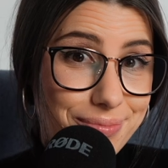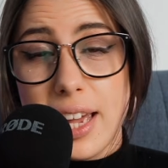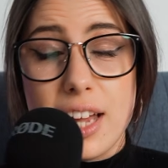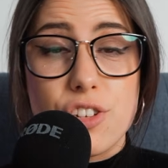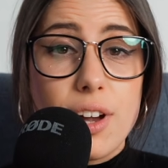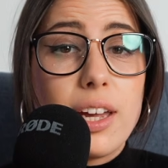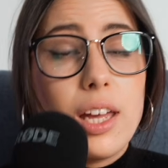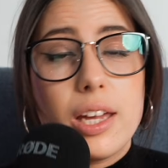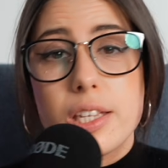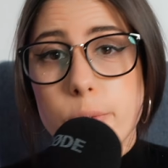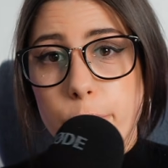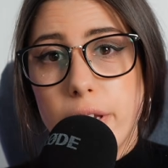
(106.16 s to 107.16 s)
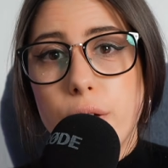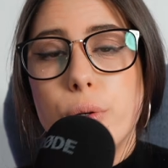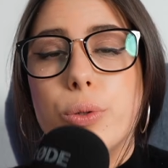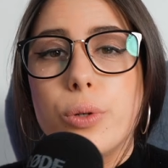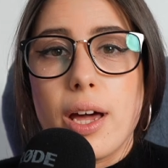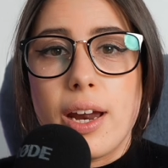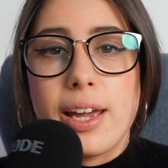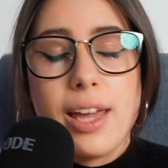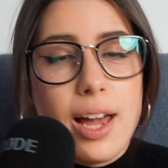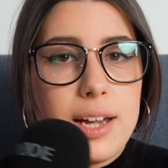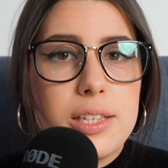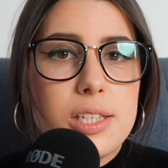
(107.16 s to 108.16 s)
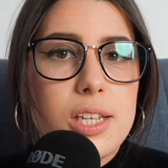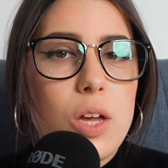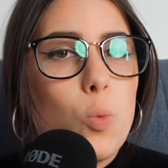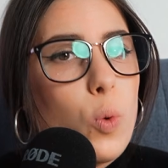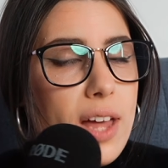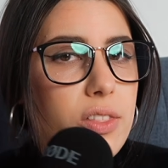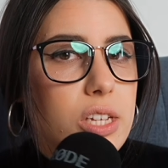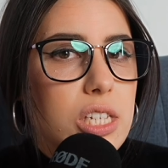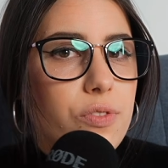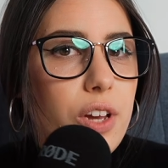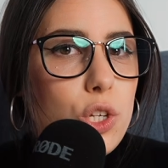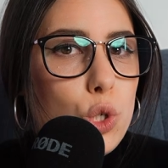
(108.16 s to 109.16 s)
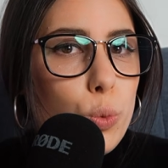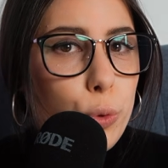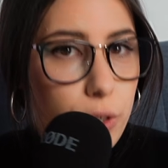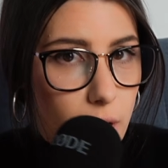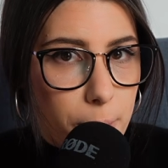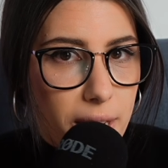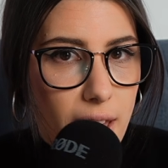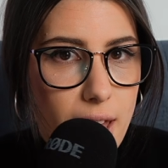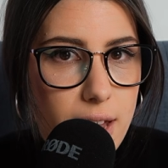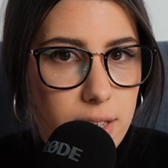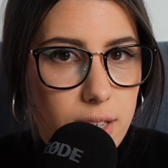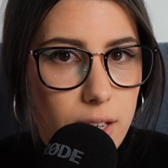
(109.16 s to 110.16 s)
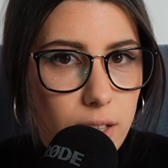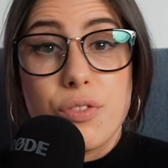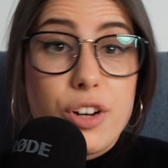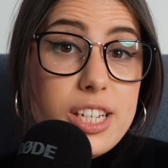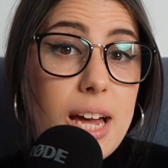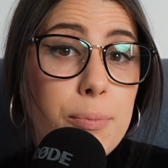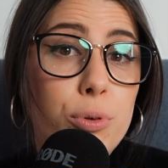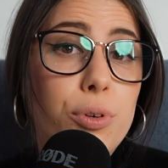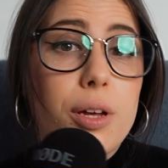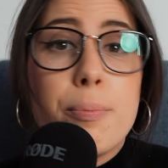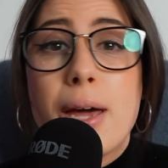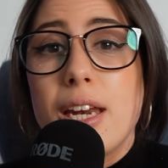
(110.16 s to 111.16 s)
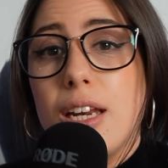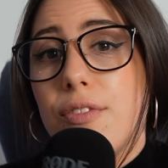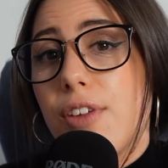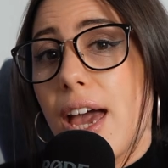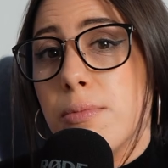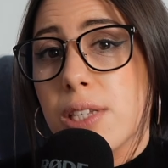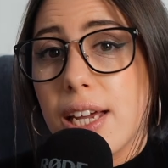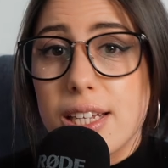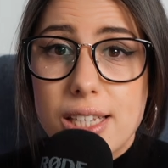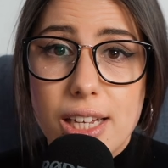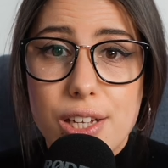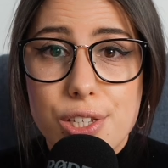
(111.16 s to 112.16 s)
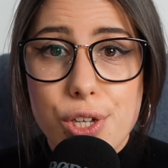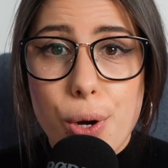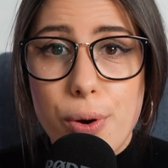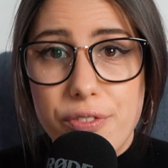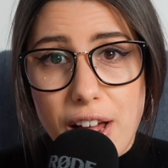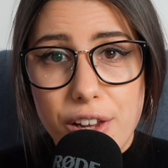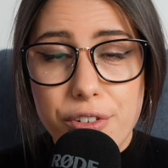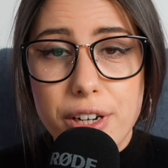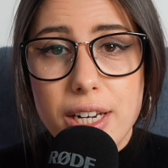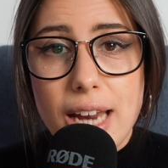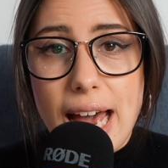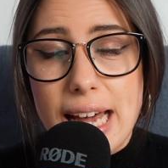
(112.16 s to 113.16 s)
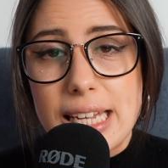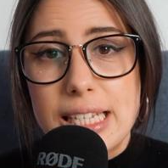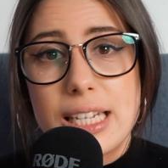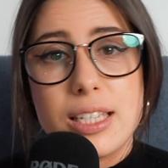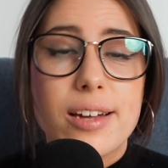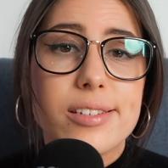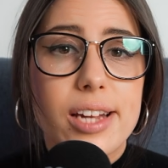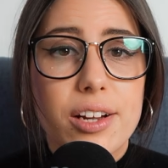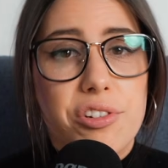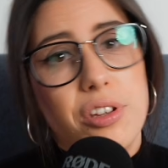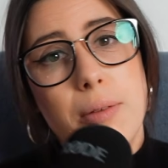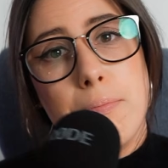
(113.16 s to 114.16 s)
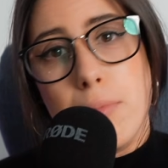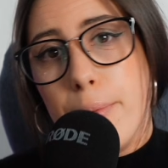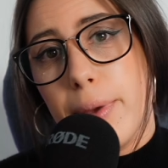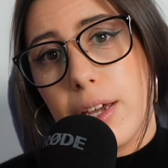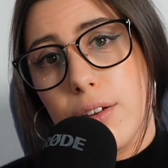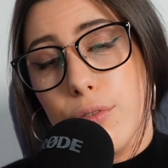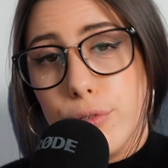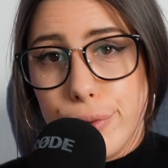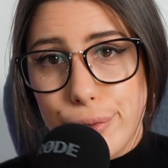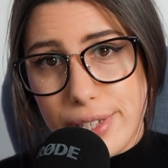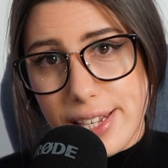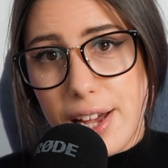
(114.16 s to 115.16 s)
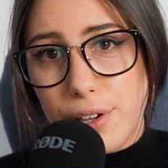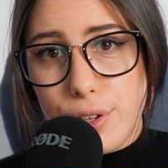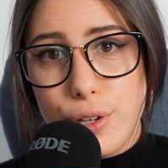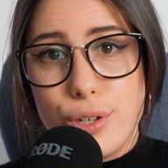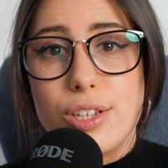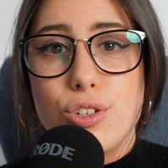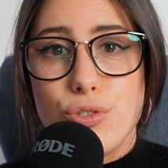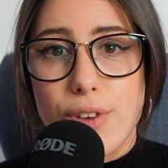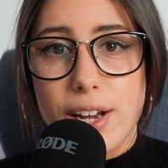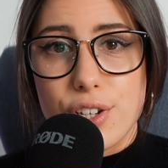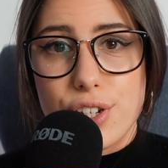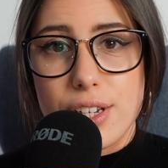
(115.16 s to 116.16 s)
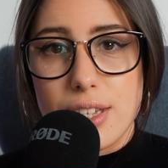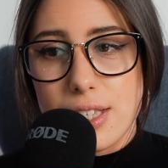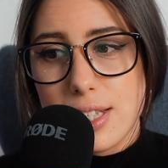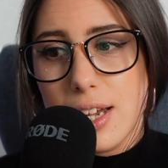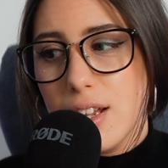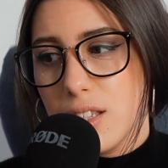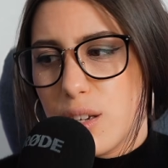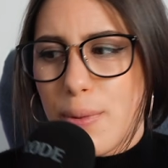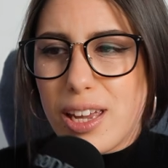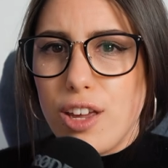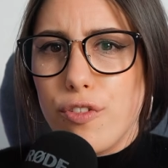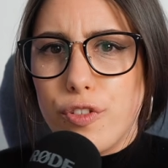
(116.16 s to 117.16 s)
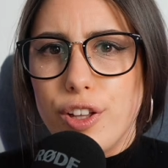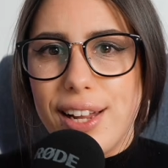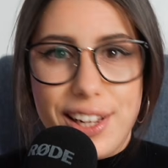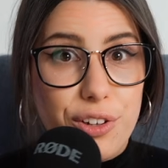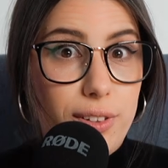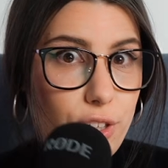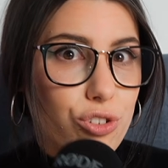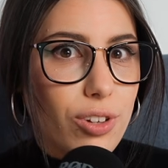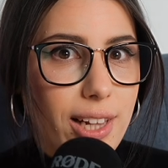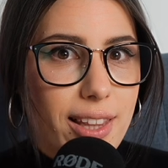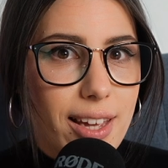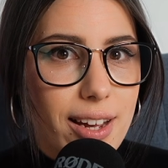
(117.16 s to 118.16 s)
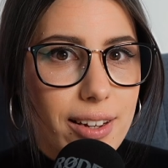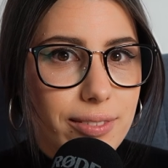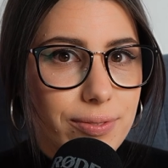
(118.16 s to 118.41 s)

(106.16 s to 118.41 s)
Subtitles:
Head tracking is pretty cool, and I can see where this feature would come in handy. For example, competitive games like CSGO and Valorant, as it does actually mimic real sound cues and directions to make you feel like you're literally there.